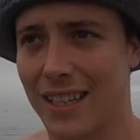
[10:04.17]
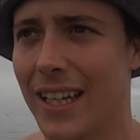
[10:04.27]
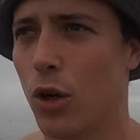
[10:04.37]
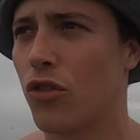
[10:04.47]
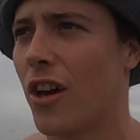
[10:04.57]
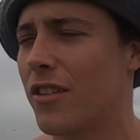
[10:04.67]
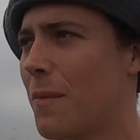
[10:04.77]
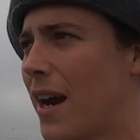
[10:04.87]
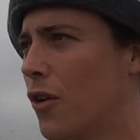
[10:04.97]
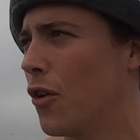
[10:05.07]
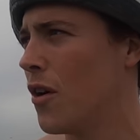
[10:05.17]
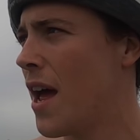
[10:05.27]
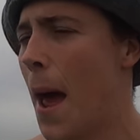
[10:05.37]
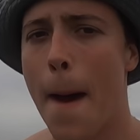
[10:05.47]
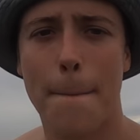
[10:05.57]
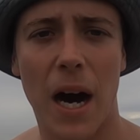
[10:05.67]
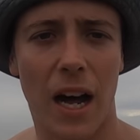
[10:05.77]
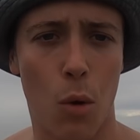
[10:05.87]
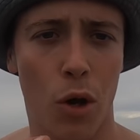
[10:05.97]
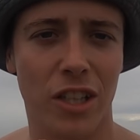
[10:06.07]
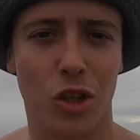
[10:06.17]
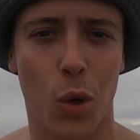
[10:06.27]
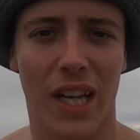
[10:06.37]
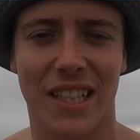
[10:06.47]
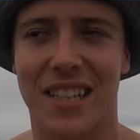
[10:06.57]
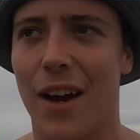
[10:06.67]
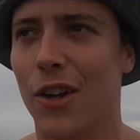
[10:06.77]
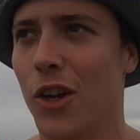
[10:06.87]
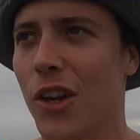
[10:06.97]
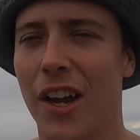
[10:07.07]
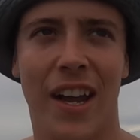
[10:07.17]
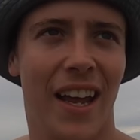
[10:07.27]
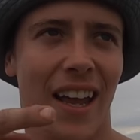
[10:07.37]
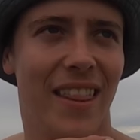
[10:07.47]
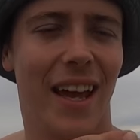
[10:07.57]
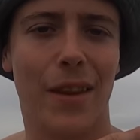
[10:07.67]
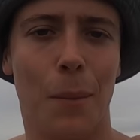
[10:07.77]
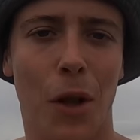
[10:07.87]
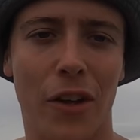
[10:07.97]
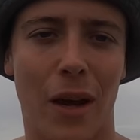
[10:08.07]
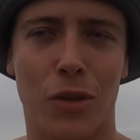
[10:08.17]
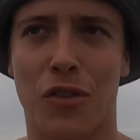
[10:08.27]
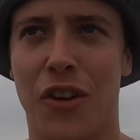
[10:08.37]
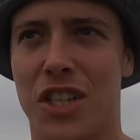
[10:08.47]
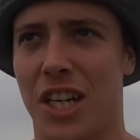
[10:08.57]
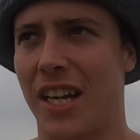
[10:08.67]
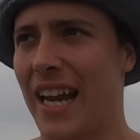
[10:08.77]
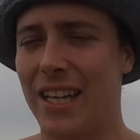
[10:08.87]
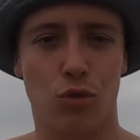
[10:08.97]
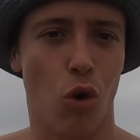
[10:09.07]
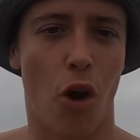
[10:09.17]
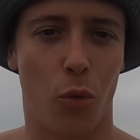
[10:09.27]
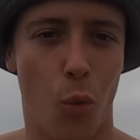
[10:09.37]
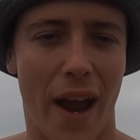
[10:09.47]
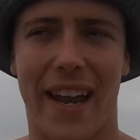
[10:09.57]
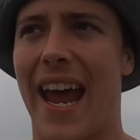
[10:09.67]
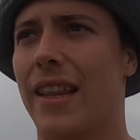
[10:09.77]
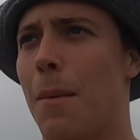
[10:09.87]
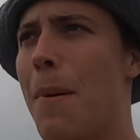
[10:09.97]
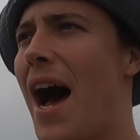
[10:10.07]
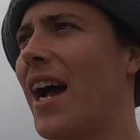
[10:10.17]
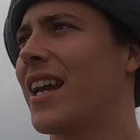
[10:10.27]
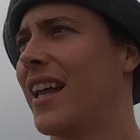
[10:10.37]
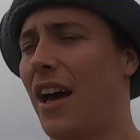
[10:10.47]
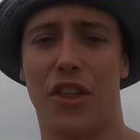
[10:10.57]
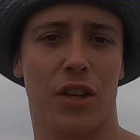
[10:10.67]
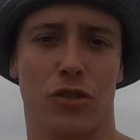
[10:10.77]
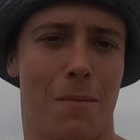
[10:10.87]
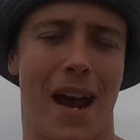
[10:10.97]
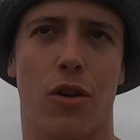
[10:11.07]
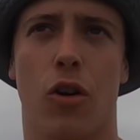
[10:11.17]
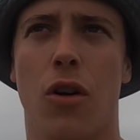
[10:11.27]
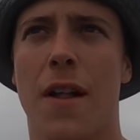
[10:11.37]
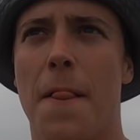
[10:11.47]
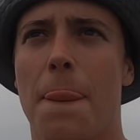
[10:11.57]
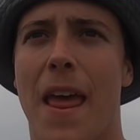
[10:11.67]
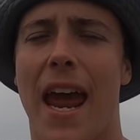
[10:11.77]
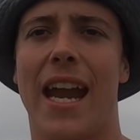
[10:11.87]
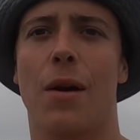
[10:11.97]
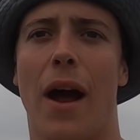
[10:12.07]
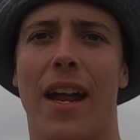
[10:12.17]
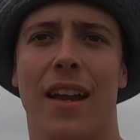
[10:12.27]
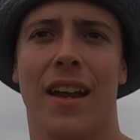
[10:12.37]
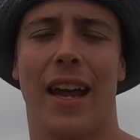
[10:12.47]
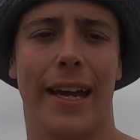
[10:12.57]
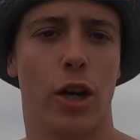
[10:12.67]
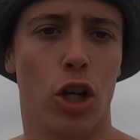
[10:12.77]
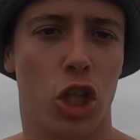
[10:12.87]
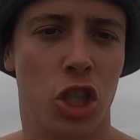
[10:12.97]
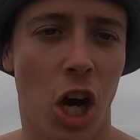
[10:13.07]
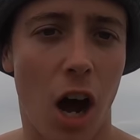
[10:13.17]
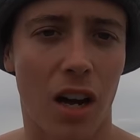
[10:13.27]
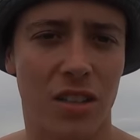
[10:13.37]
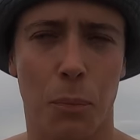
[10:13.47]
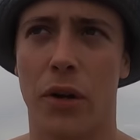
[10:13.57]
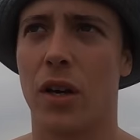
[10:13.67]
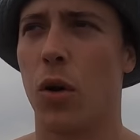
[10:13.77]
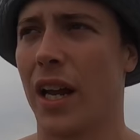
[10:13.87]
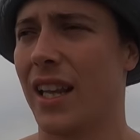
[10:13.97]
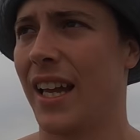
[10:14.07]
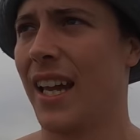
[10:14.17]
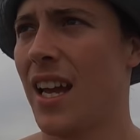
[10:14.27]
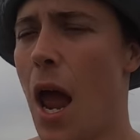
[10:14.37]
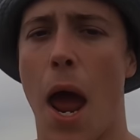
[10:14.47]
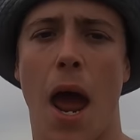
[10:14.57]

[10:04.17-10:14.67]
like legal size mackerel. But I wanted to quickly tell you, the other bloke that was fishing, his rod went out the back and I think it was a mackerel. Anyway, it got sharked pretty quickly,